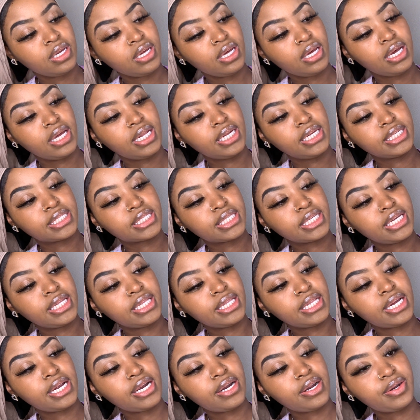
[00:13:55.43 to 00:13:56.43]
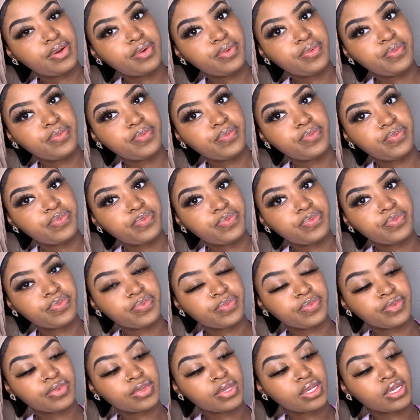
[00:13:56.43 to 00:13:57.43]
And it's in there.
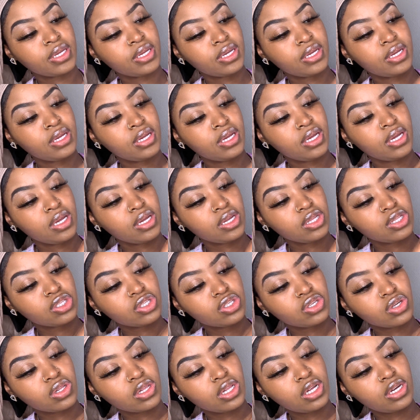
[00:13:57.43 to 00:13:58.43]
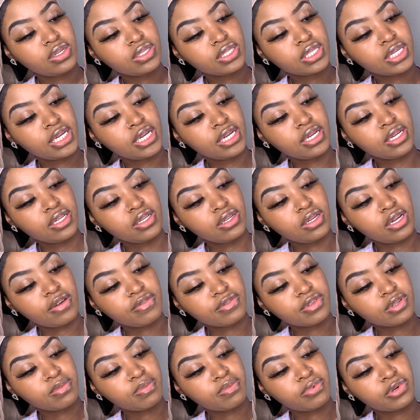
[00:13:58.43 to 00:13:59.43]
To close it, you have
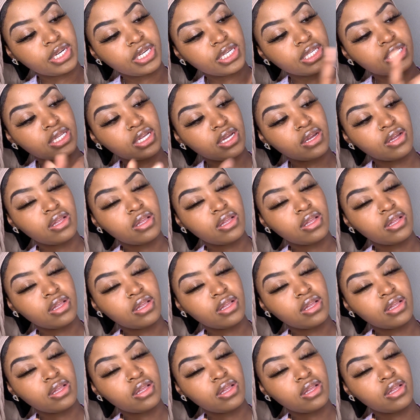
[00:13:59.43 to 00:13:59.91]
to press